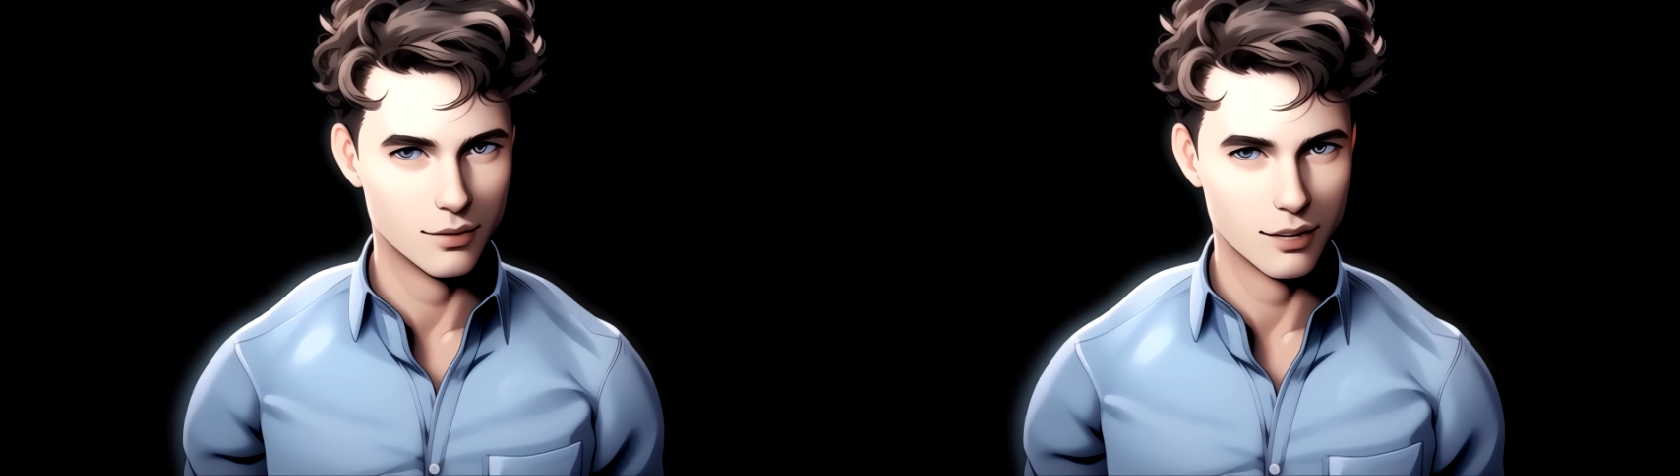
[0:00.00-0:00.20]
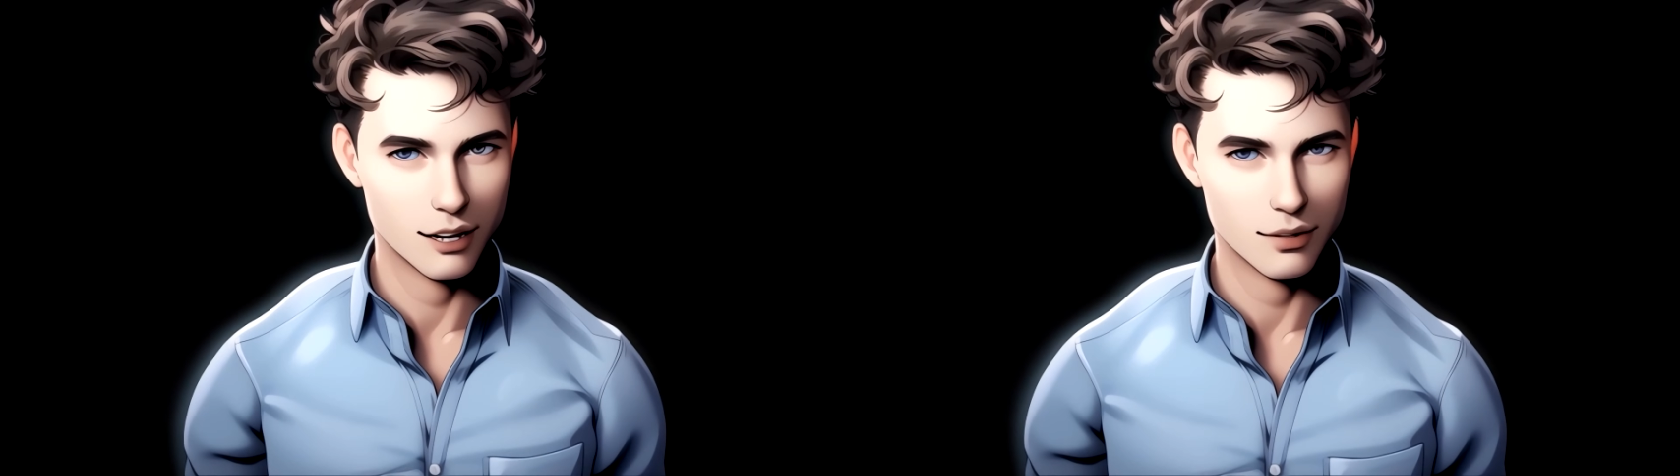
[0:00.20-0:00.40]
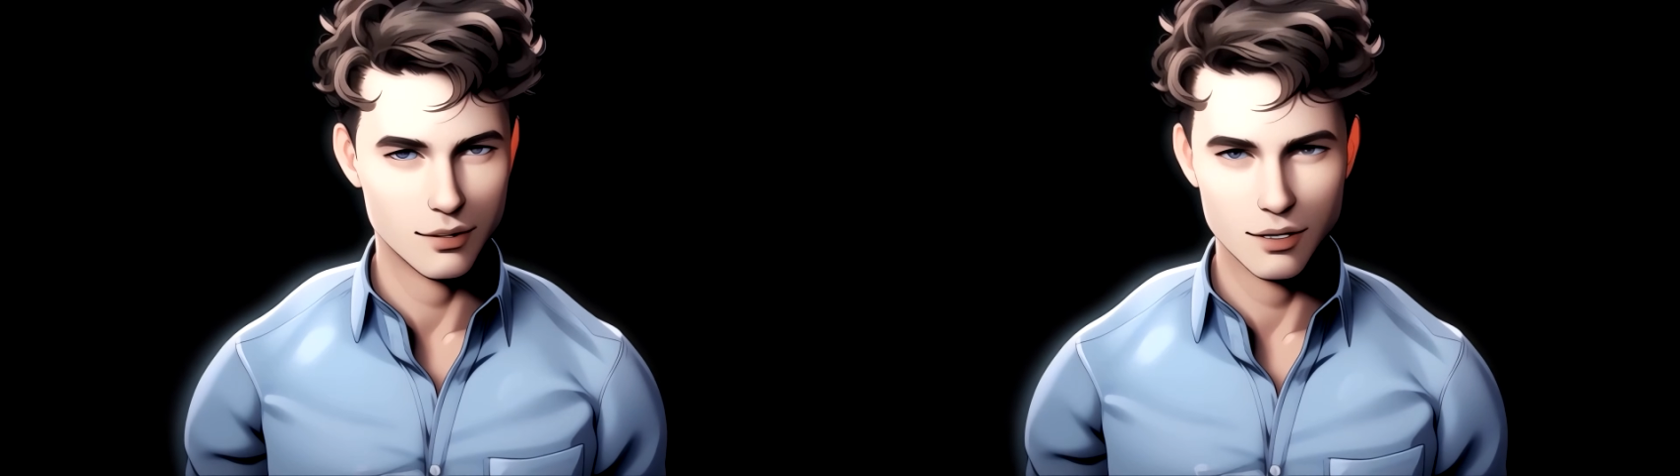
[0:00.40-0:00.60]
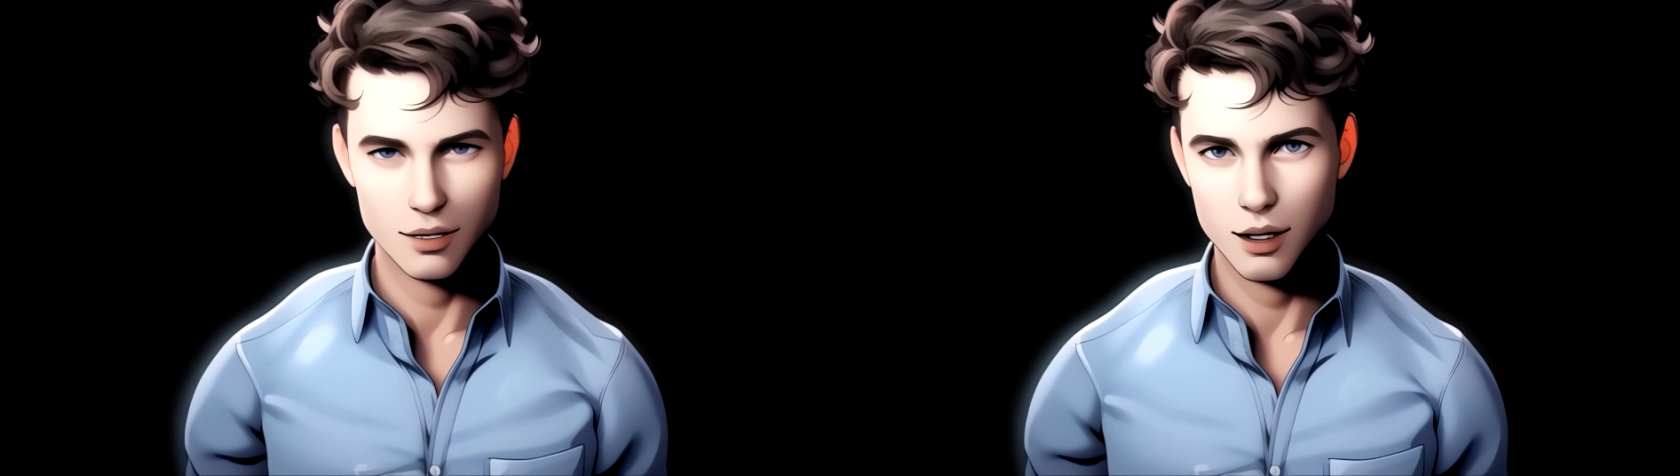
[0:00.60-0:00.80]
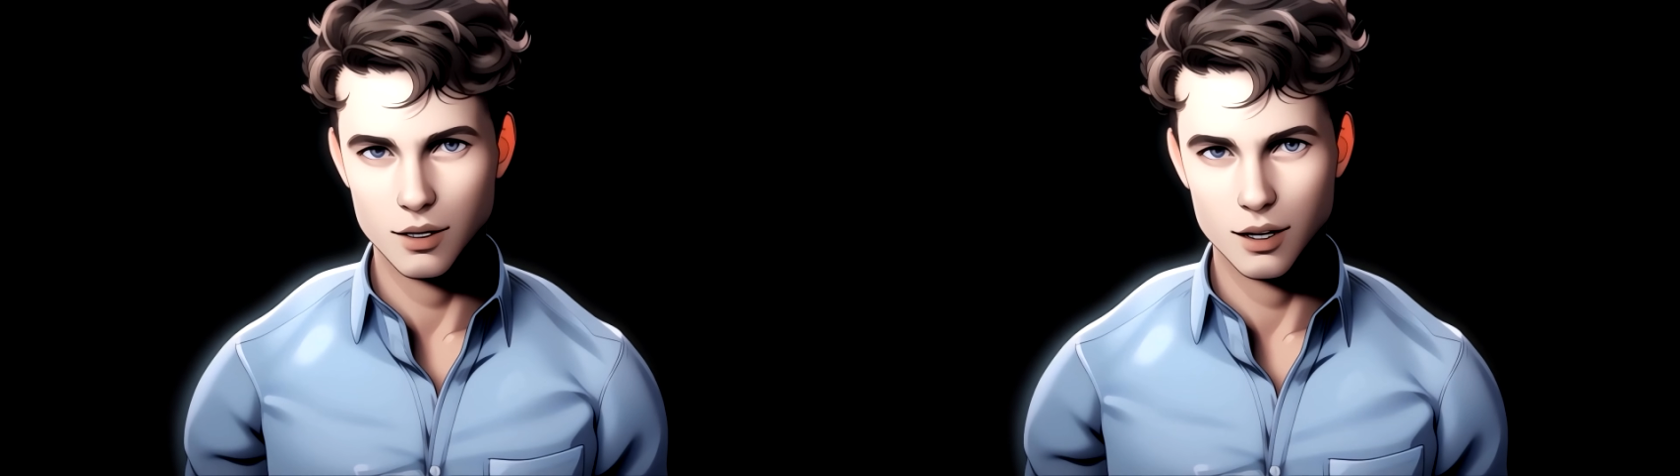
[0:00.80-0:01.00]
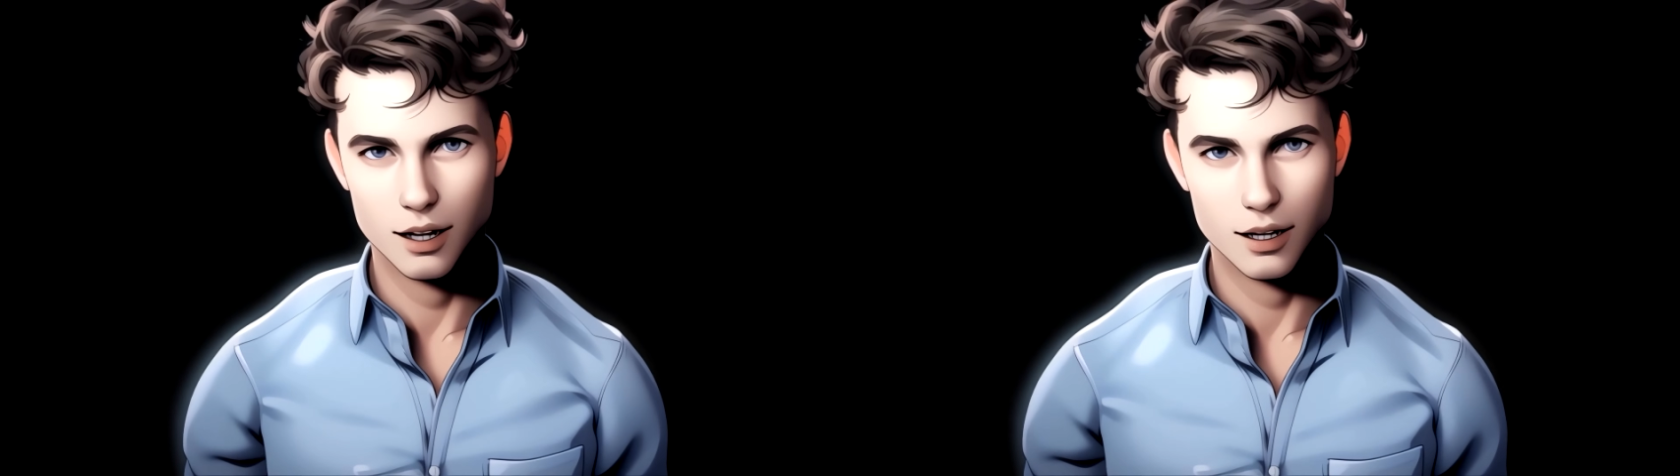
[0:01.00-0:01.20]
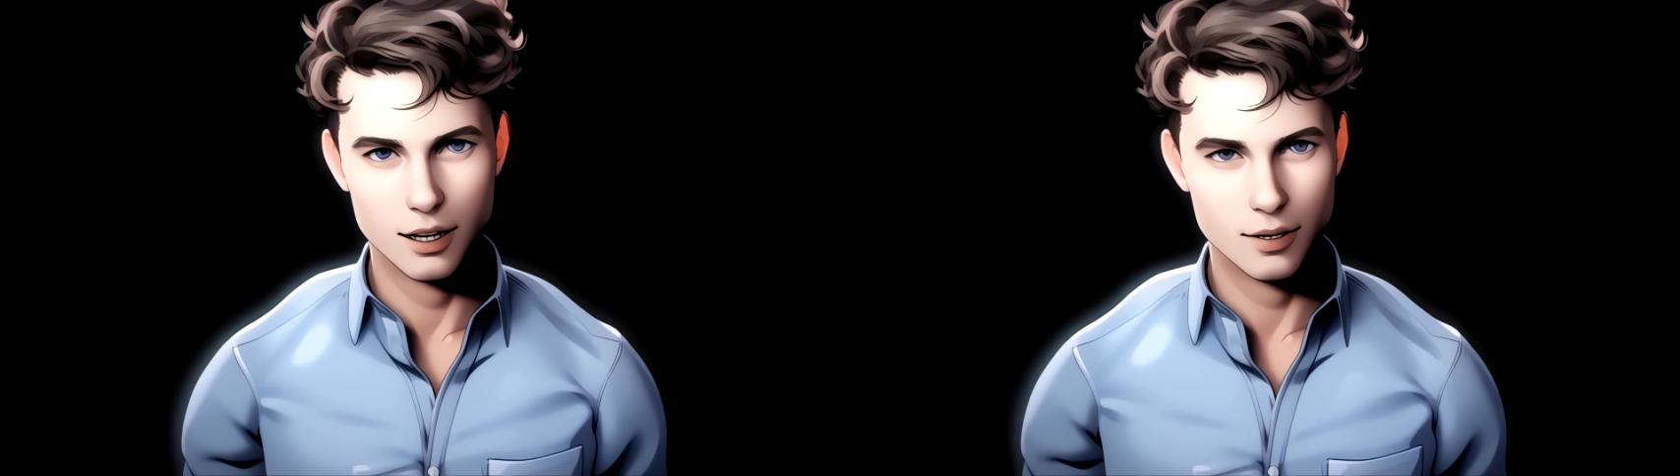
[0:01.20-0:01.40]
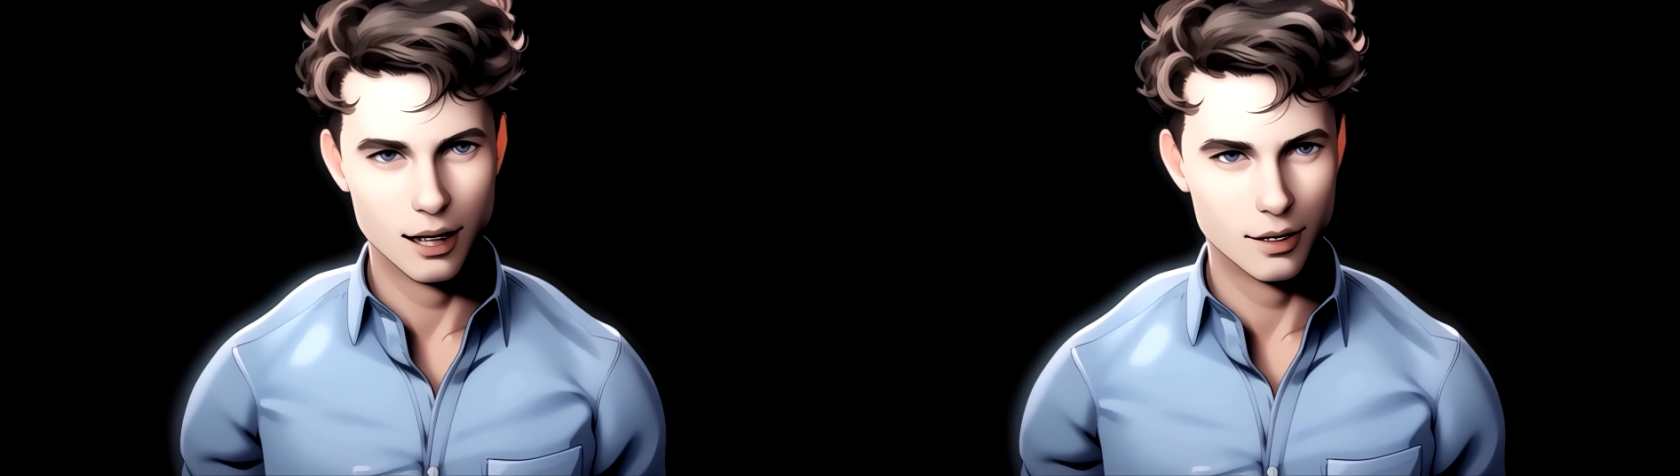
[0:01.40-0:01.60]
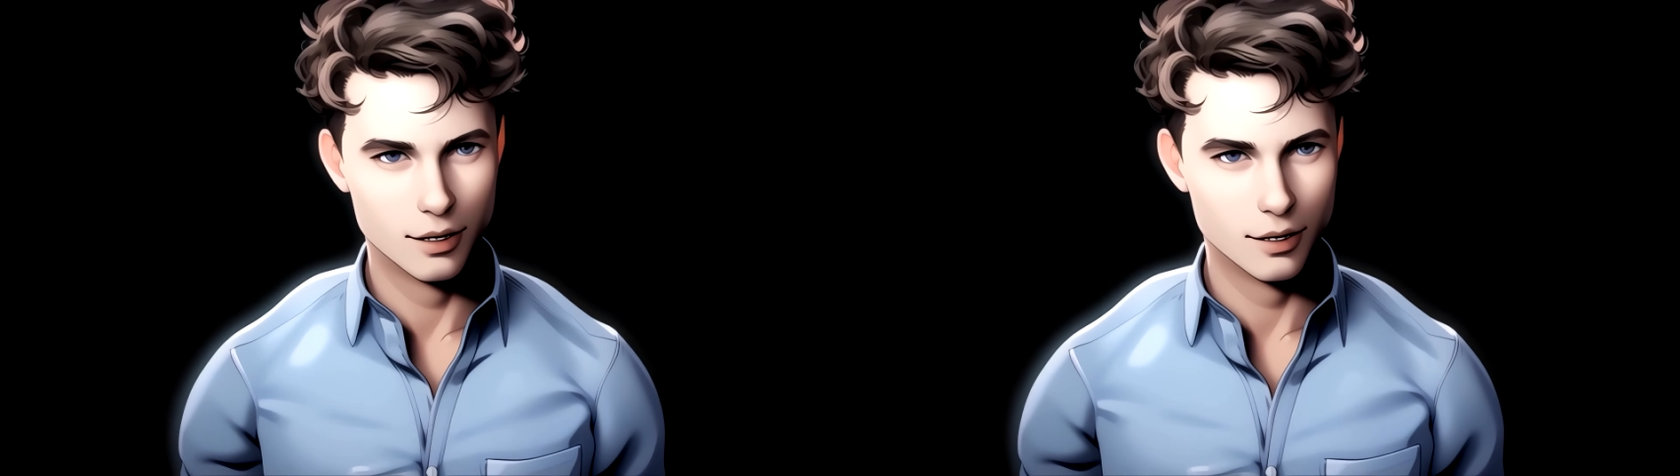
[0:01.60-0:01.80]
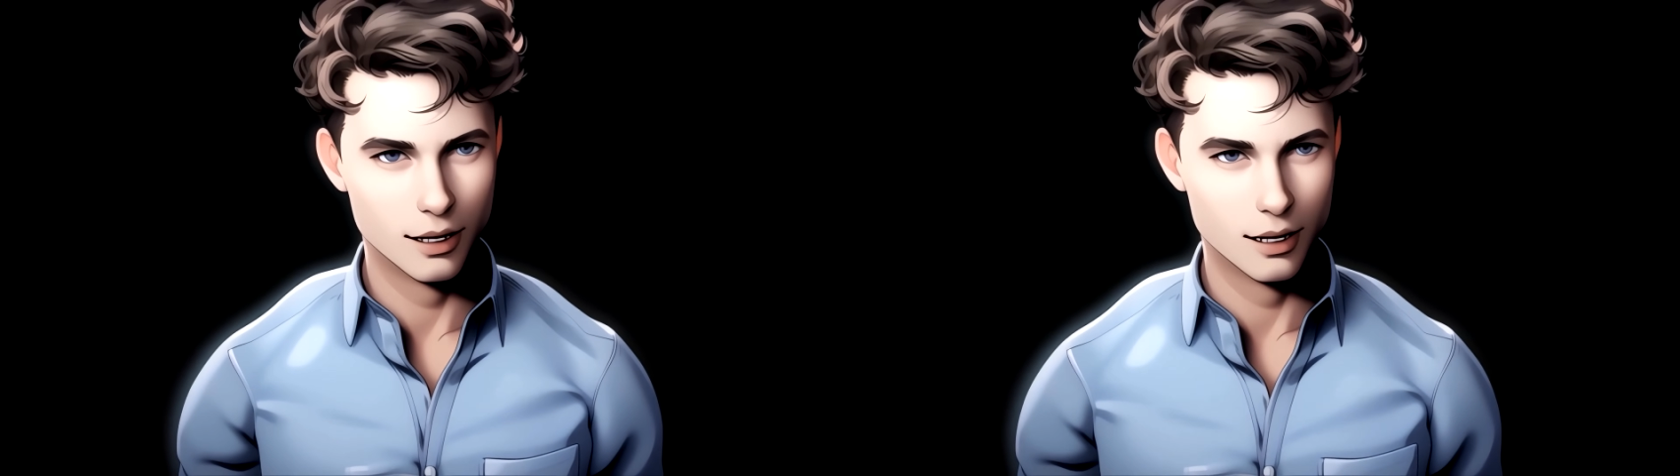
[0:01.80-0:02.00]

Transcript: Yeah, I know she has secrets,